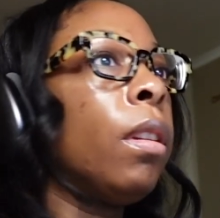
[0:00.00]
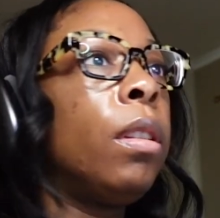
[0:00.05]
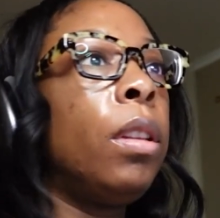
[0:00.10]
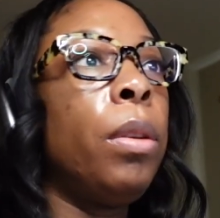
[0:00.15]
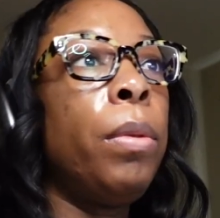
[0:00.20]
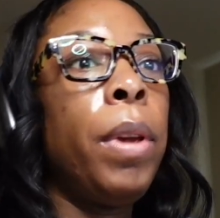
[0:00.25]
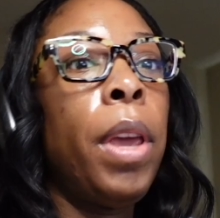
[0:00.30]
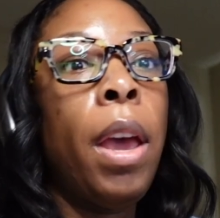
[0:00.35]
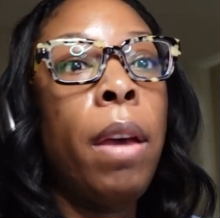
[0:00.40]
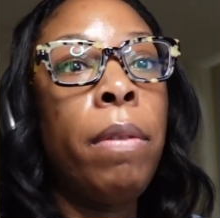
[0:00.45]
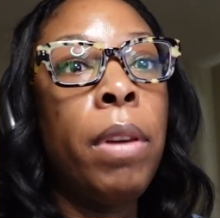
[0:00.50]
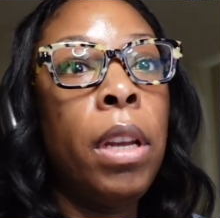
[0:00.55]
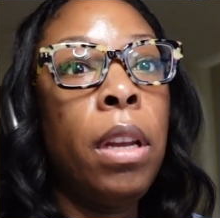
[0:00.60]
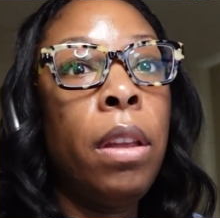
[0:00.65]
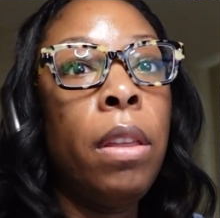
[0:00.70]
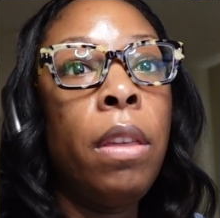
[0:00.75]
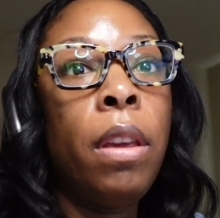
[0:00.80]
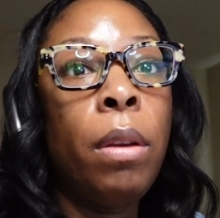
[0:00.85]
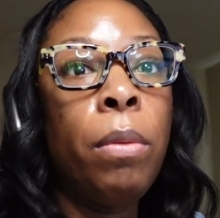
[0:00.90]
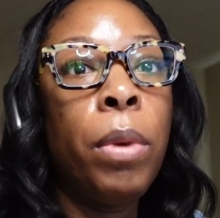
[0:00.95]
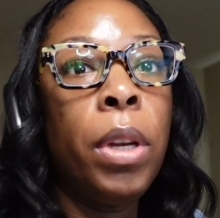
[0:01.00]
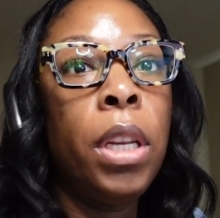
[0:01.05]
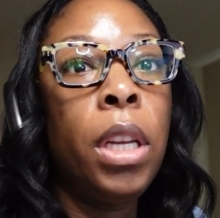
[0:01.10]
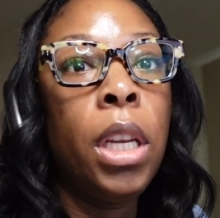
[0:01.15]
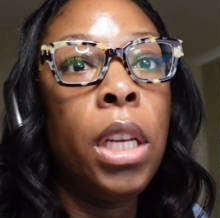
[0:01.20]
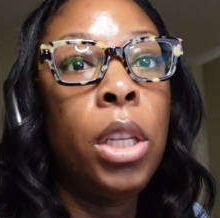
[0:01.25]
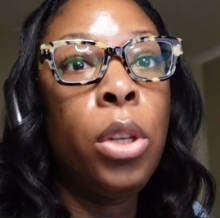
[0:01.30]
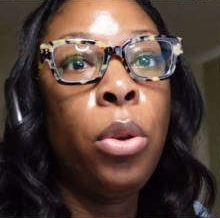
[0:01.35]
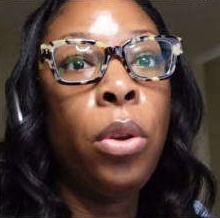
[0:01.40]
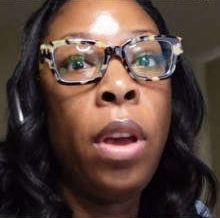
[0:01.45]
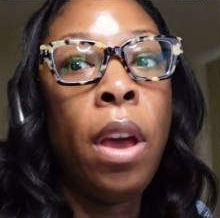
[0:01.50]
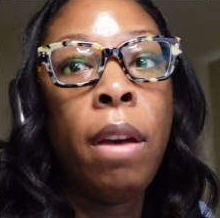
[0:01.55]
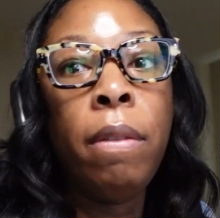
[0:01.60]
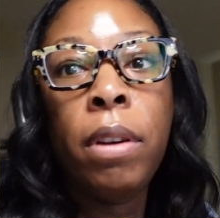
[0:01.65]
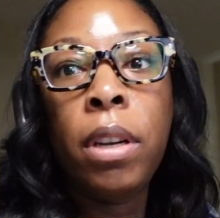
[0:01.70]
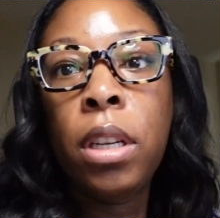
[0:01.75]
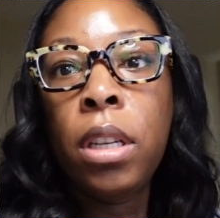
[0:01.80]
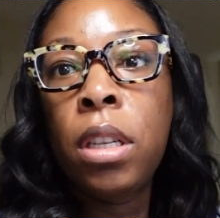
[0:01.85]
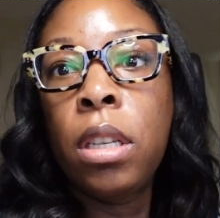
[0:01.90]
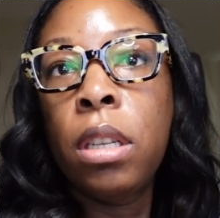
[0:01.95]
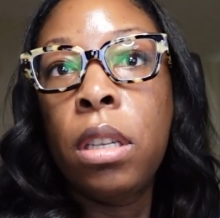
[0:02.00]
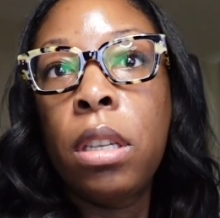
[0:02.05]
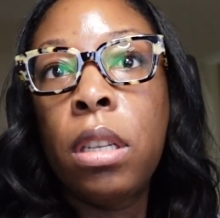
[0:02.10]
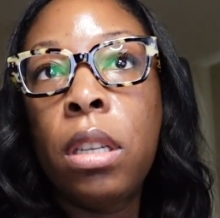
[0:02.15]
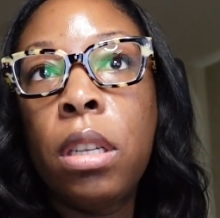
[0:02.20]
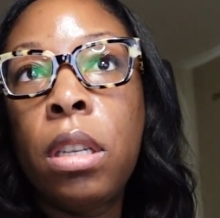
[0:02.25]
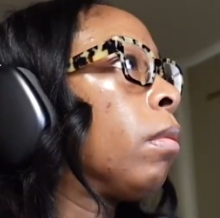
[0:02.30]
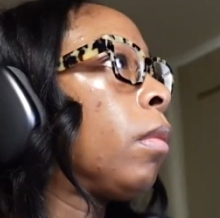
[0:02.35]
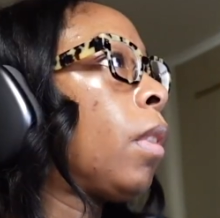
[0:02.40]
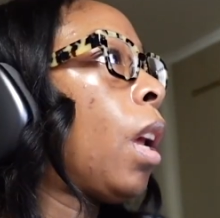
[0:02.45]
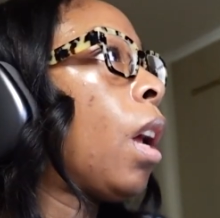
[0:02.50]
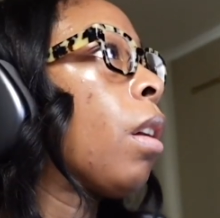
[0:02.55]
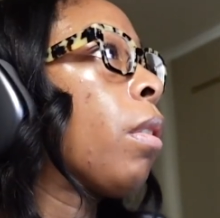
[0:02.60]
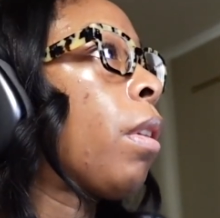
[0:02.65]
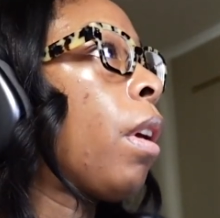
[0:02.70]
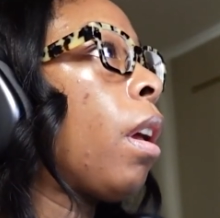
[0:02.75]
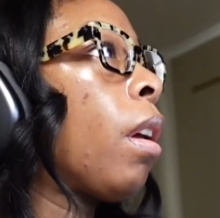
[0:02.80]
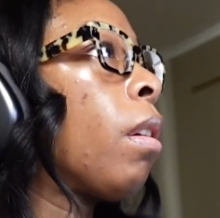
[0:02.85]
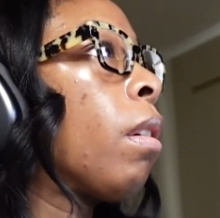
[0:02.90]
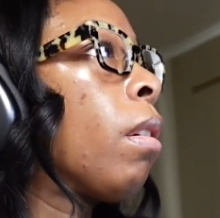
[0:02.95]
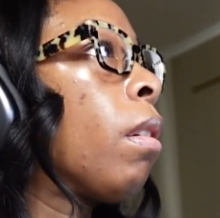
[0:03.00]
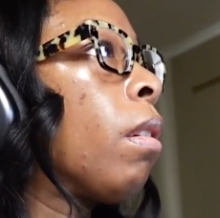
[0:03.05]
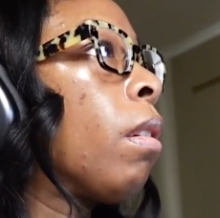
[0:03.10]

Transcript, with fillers: Do we have anything we need to cover? Okay.